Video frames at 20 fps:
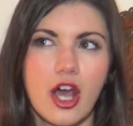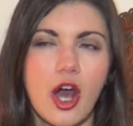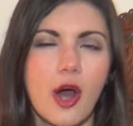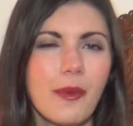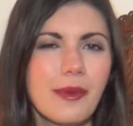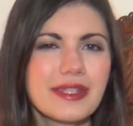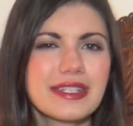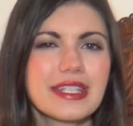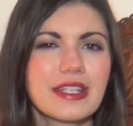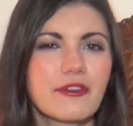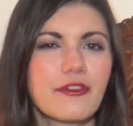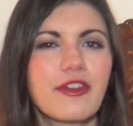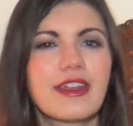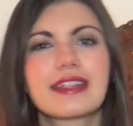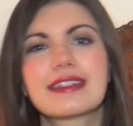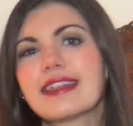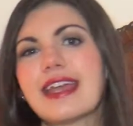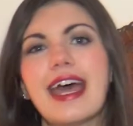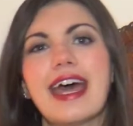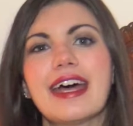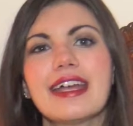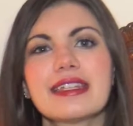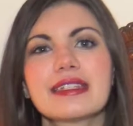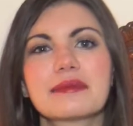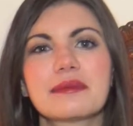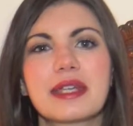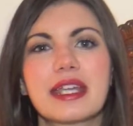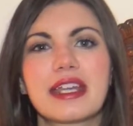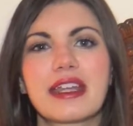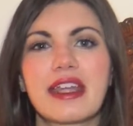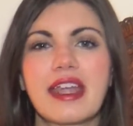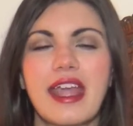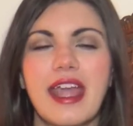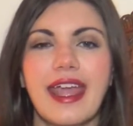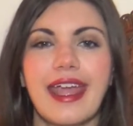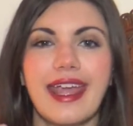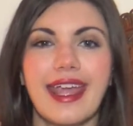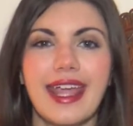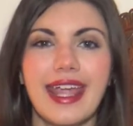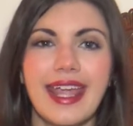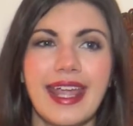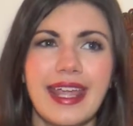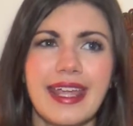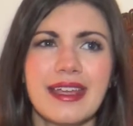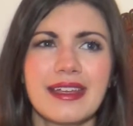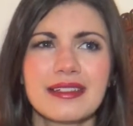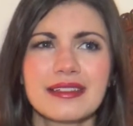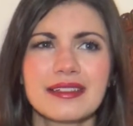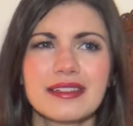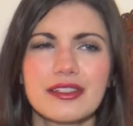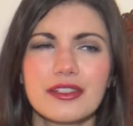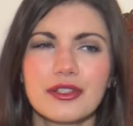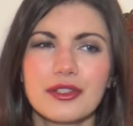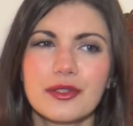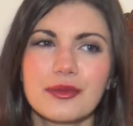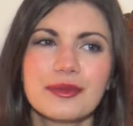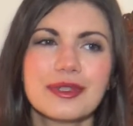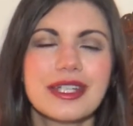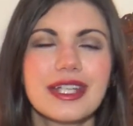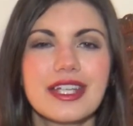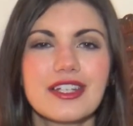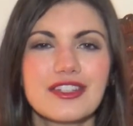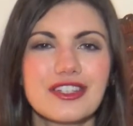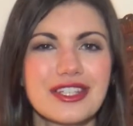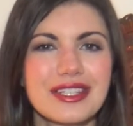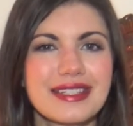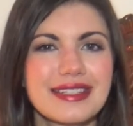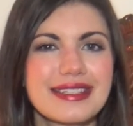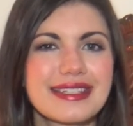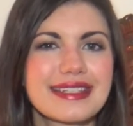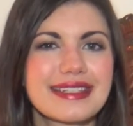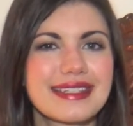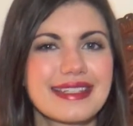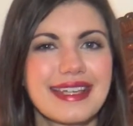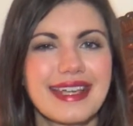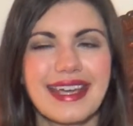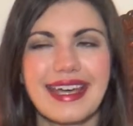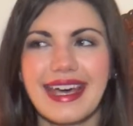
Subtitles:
Phantasmic and Illuminations.